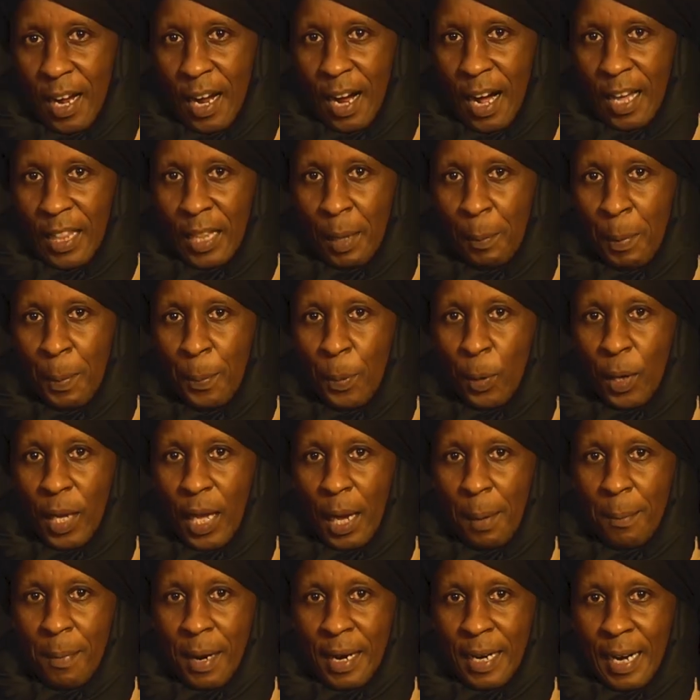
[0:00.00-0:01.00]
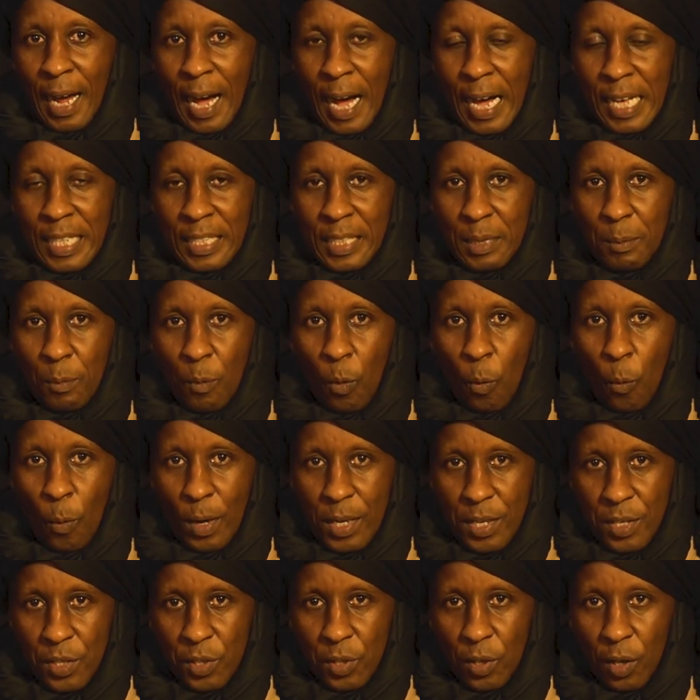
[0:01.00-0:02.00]
And the people came and asked him
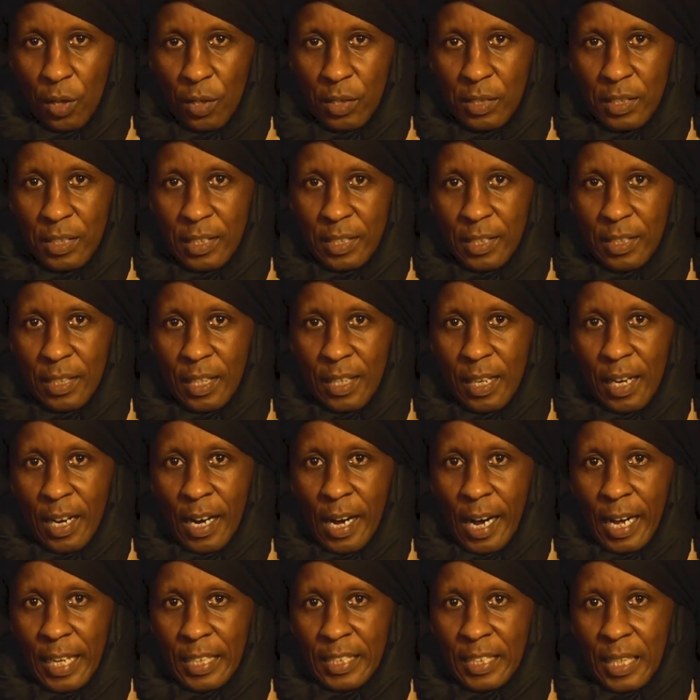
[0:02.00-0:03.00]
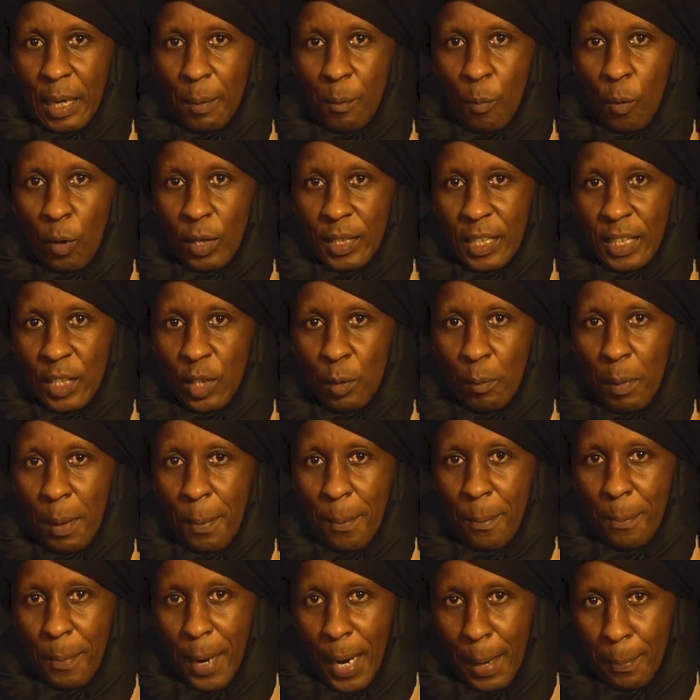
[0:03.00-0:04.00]
questions, and some wanted to be
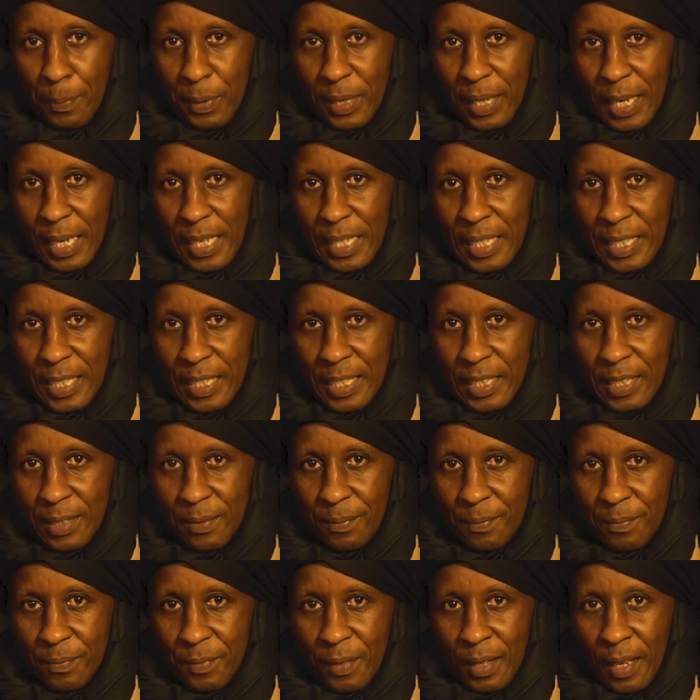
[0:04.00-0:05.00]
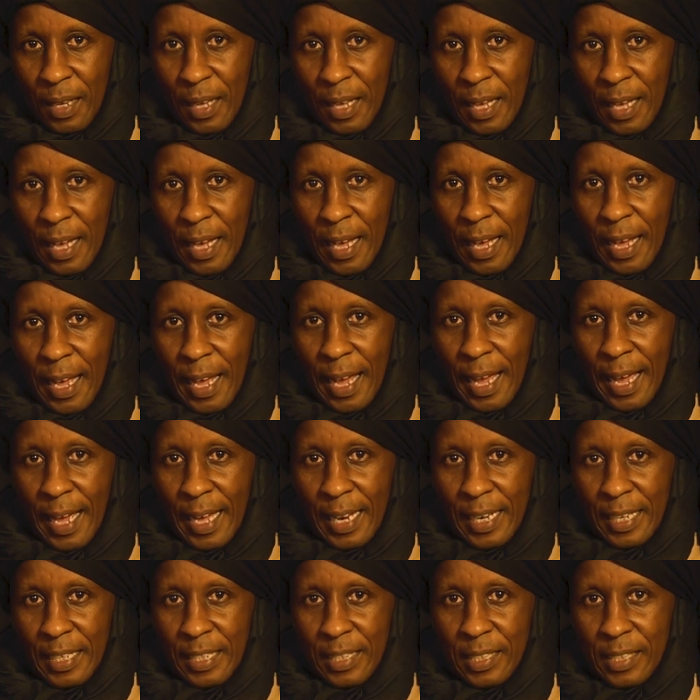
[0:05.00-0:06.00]
baptized.
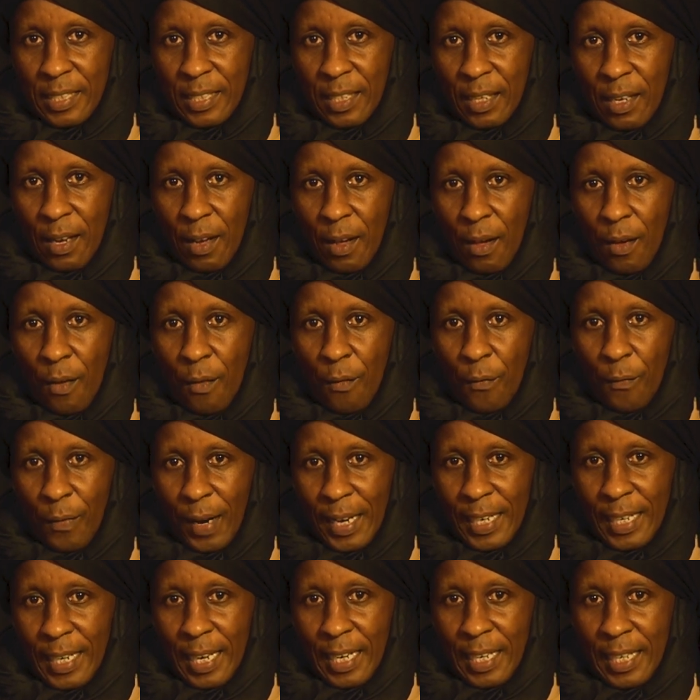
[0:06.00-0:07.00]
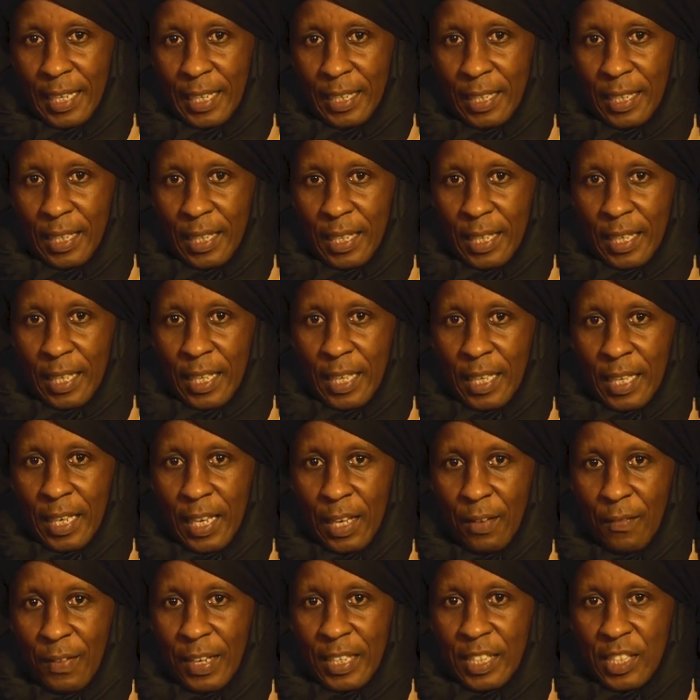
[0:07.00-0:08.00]
And finally,
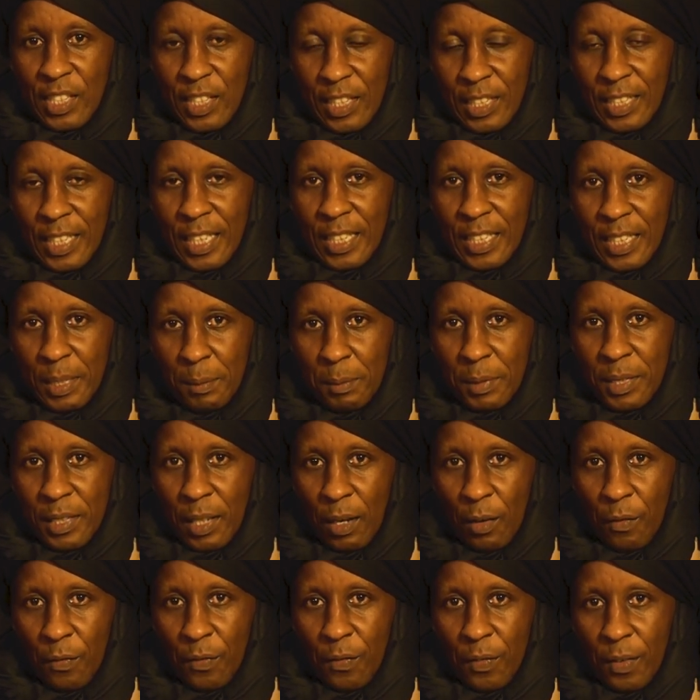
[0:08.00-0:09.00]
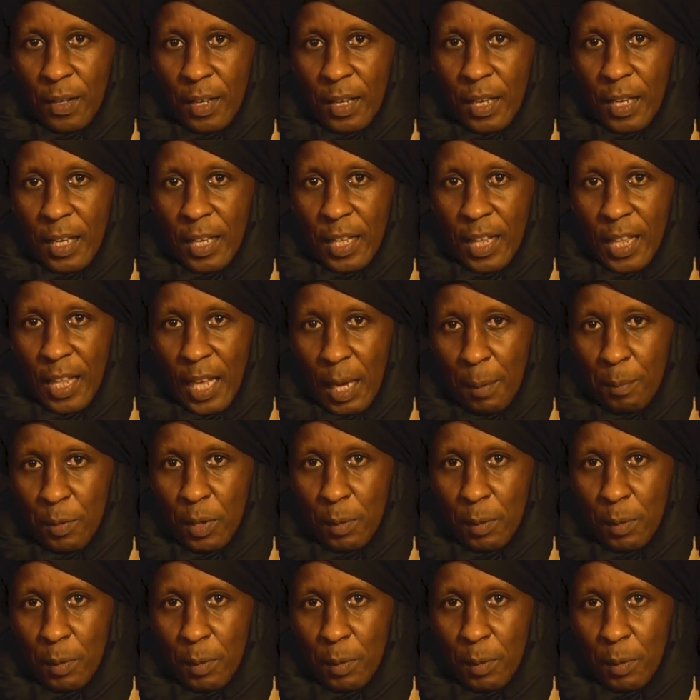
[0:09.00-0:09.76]
even Jesus himself came